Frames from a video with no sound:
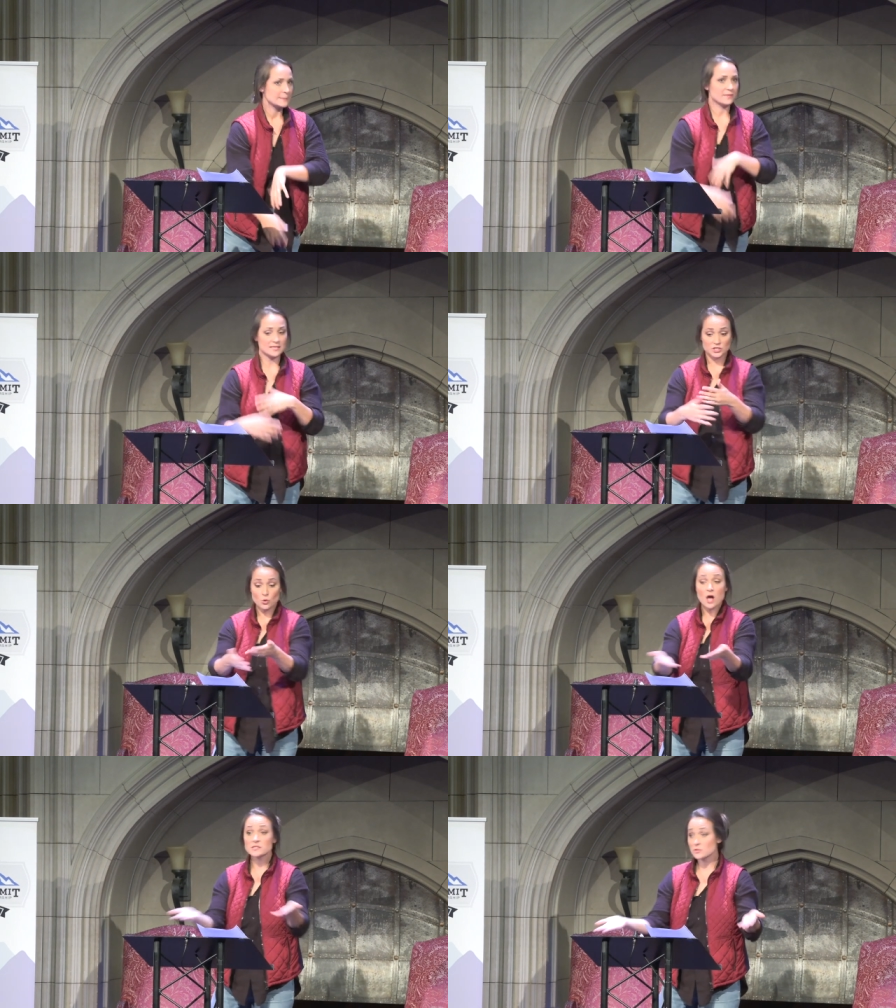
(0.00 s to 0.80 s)
This
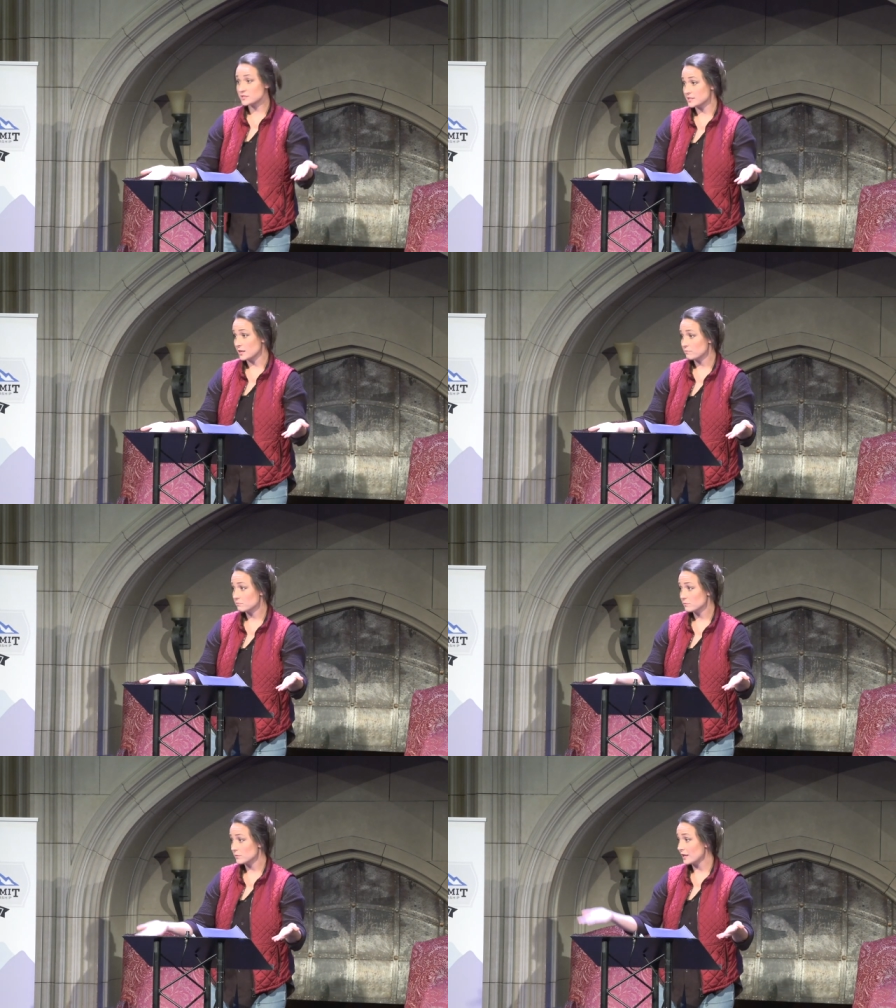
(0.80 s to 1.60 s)
you also see
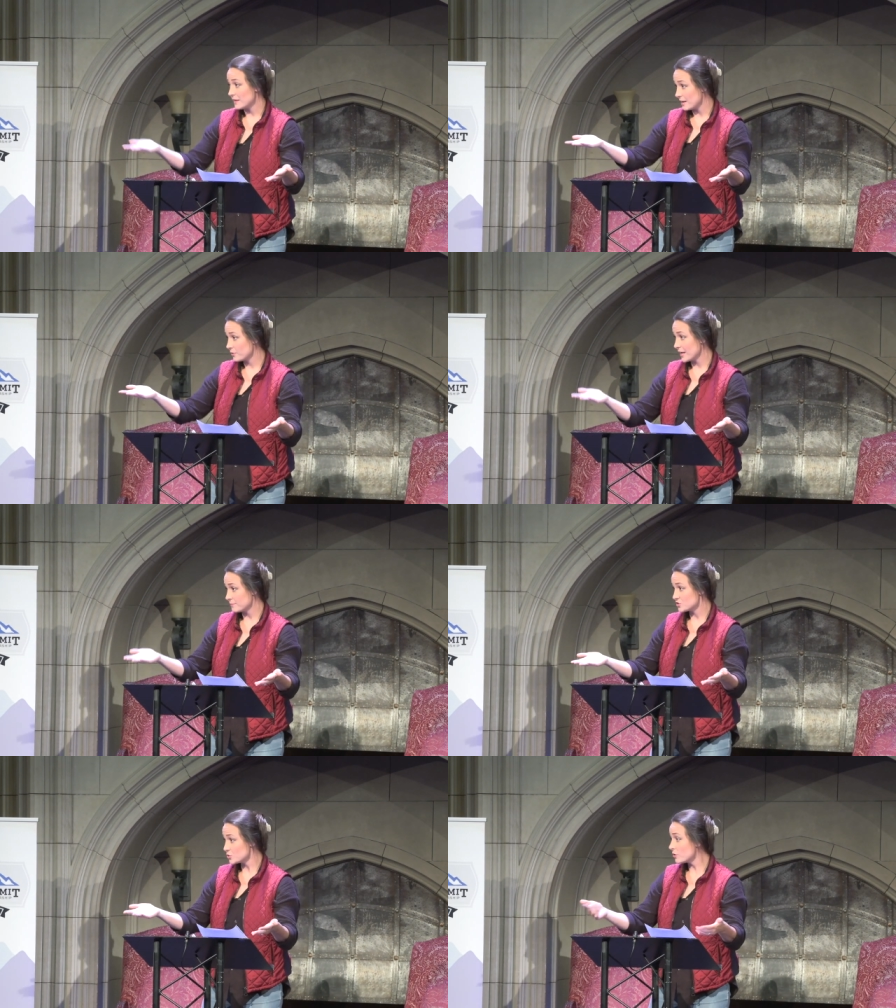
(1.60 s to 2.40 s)
in
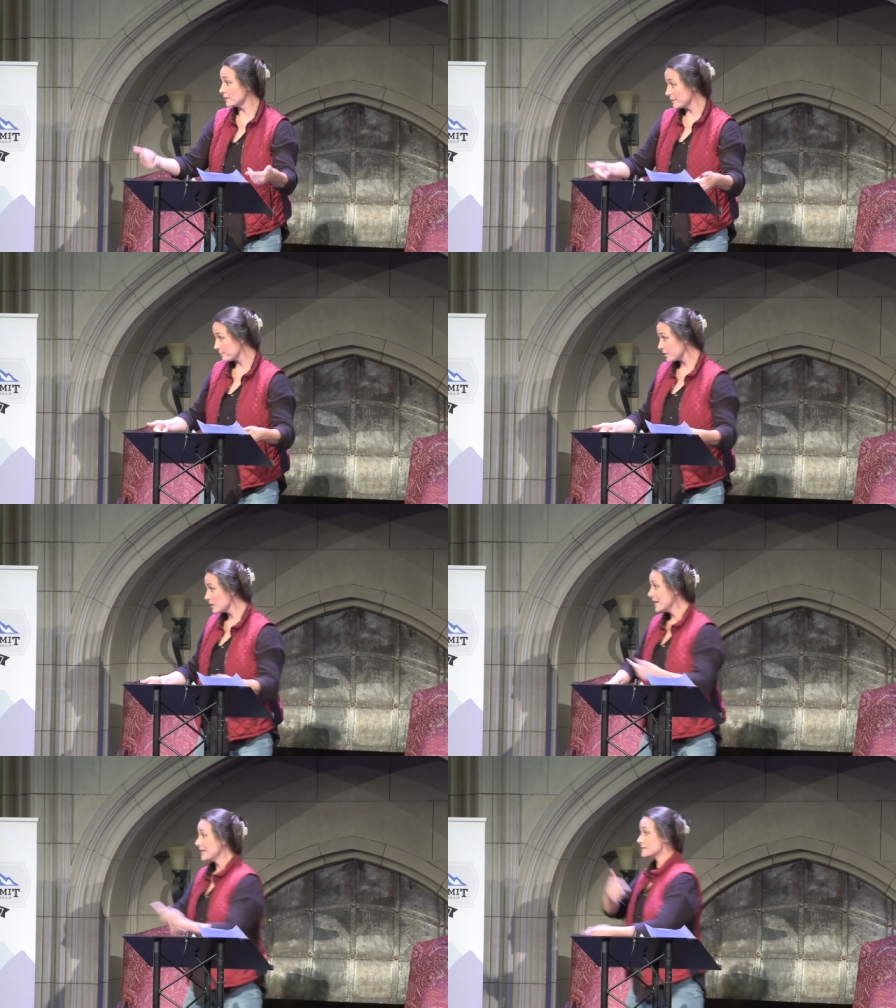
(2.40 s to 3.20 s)
Abraham's story.
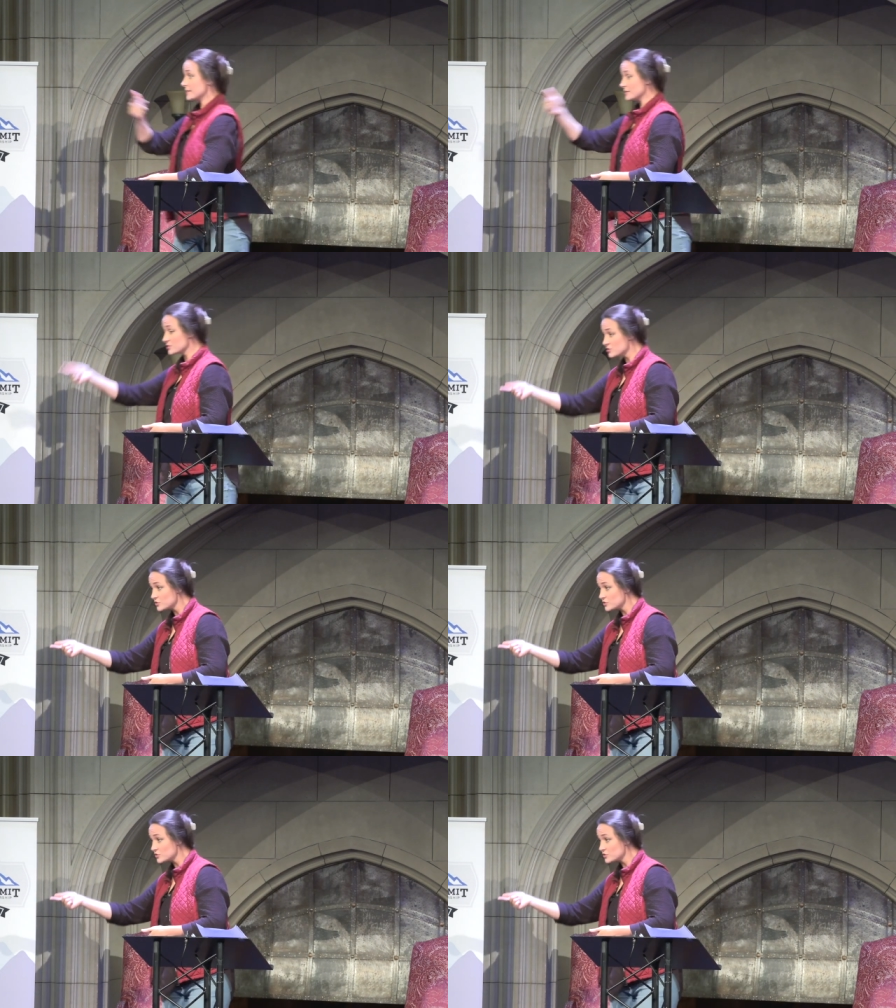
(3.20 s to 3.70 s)
Remember, he sends the